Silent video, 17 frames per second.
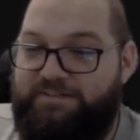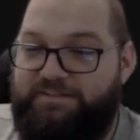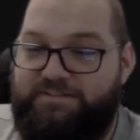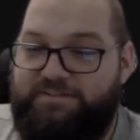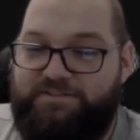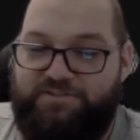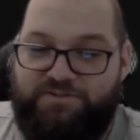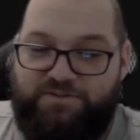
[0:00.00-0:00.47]

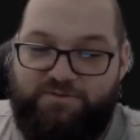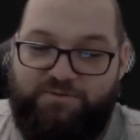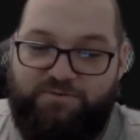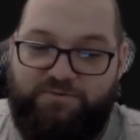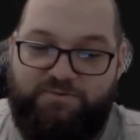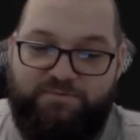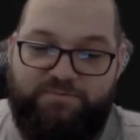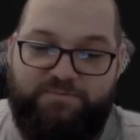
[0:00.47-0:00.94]

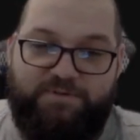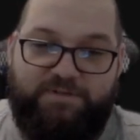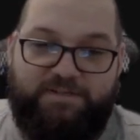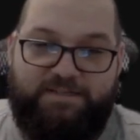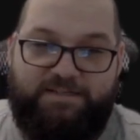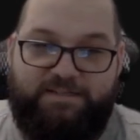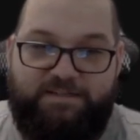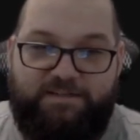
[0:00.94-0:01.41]
So
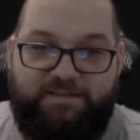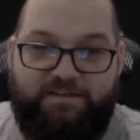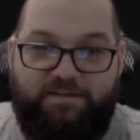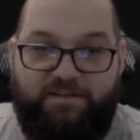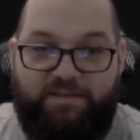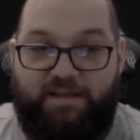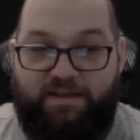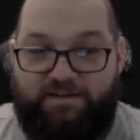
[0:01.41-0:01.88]

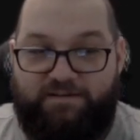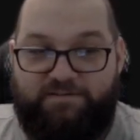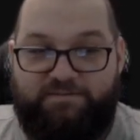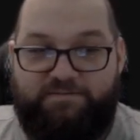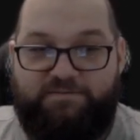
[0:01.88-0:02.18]
yeah,